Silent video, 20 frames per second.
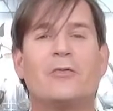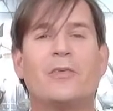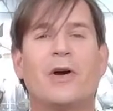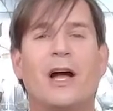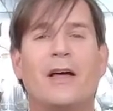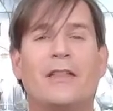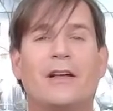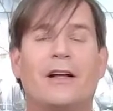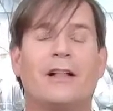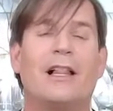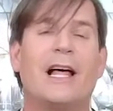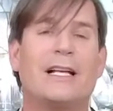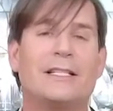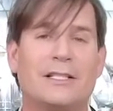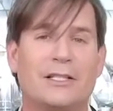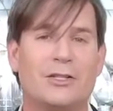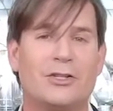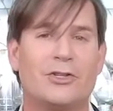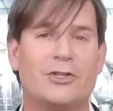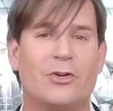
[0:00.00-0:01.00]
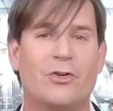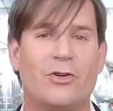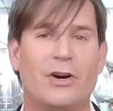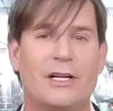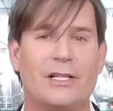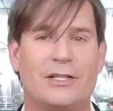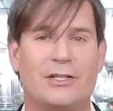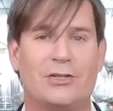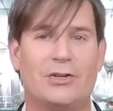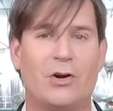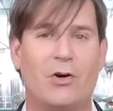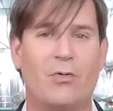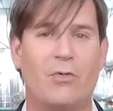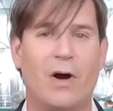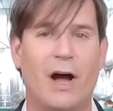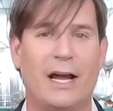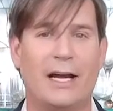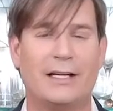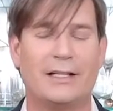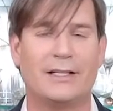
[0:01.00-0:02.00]
by the classic story Snow
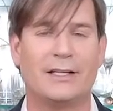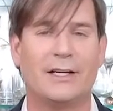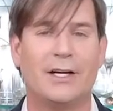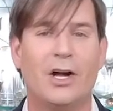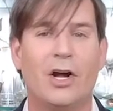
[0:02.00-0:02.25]
White,